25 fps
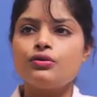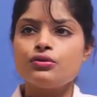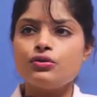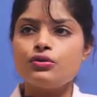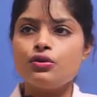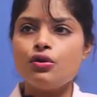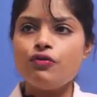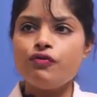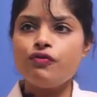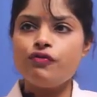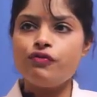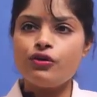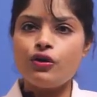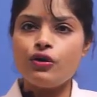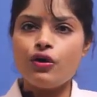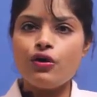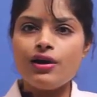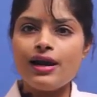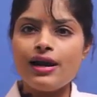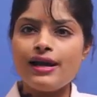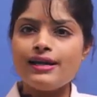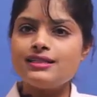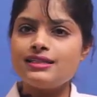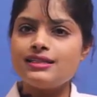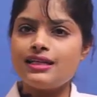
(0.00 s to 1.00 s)
So
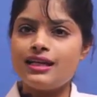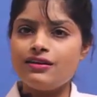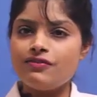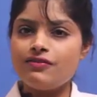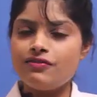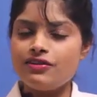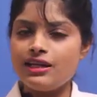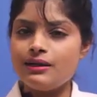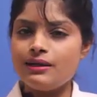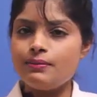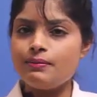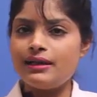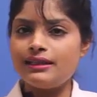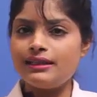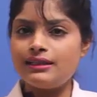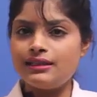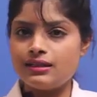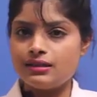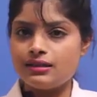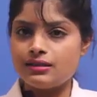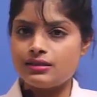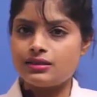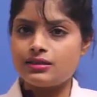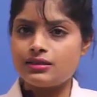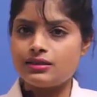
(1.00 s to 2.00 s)
fluoride delivery
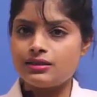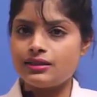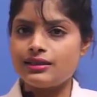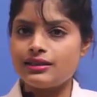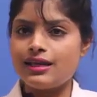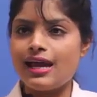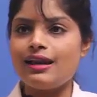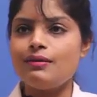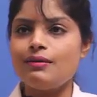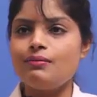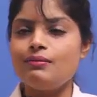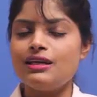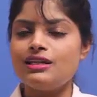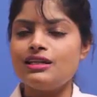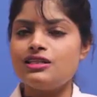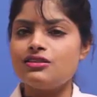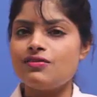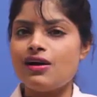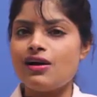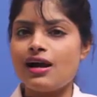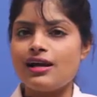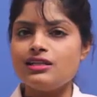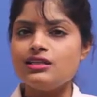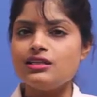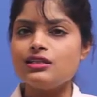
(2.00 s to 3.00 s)
methods can be
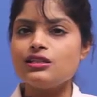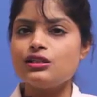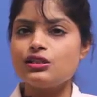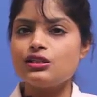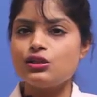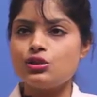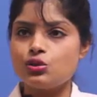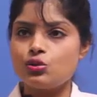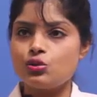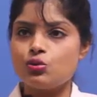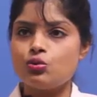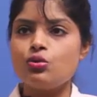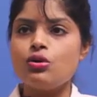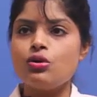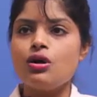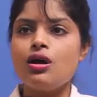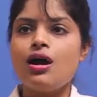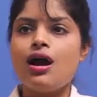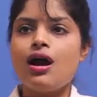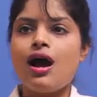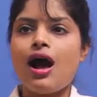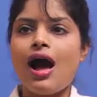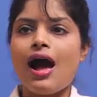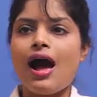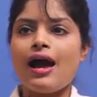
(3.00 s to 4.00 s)
divided into
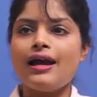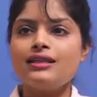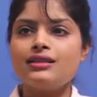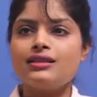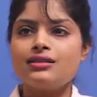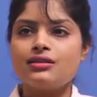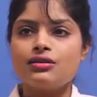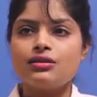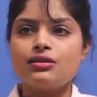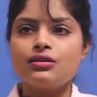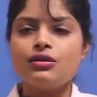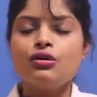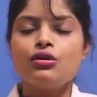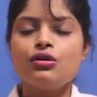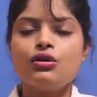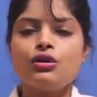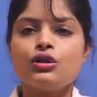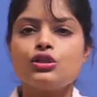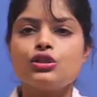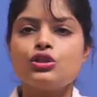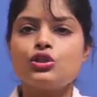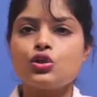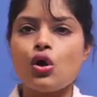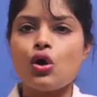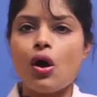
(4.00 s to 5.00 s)
either
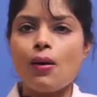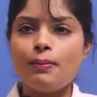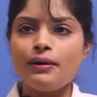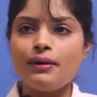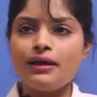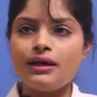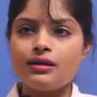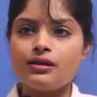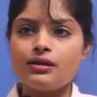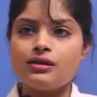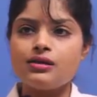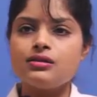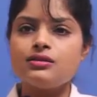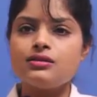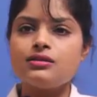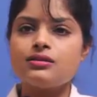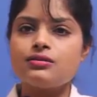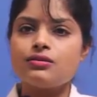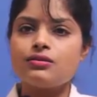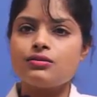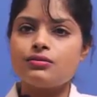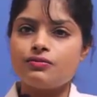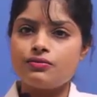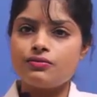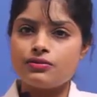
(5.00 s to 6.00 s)
a topical
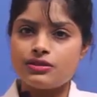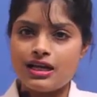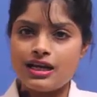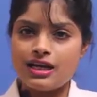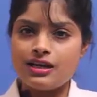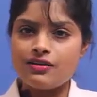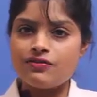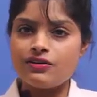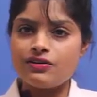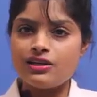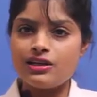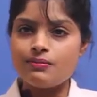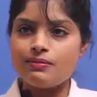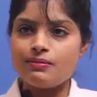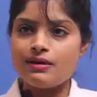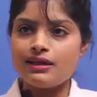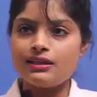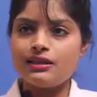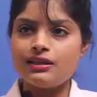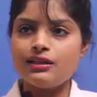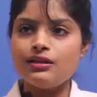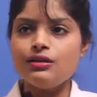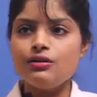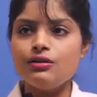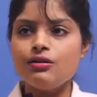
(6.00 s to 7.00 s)
delivery
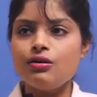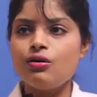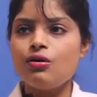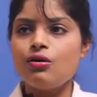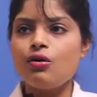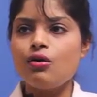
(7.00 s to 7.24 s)
method